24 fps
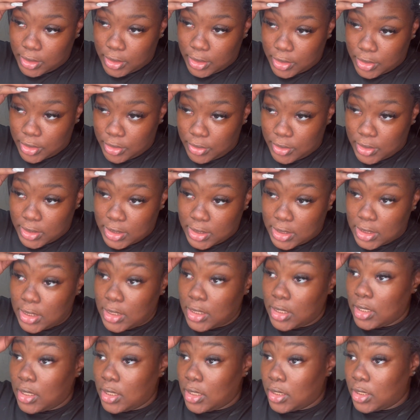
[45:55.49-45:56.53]
Because you can
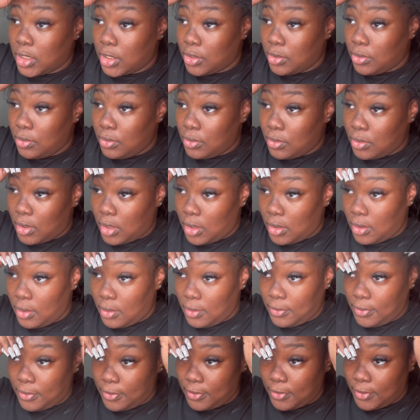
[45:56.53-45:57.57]
see the new
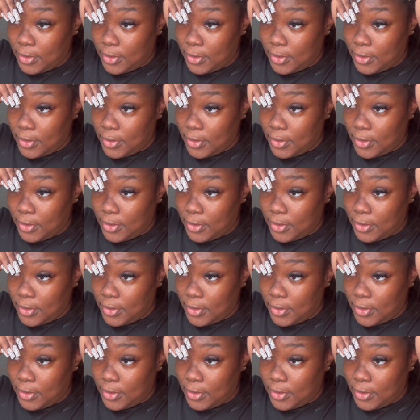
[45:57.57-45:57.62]
growth.